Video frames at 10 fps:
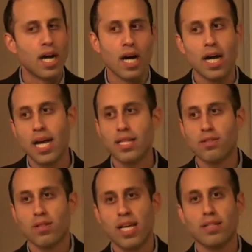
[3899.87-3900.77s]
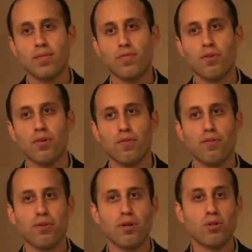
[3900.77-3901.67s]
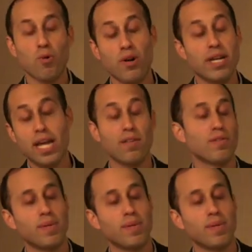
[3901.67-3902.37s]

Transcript: uh, and and for, for those who are native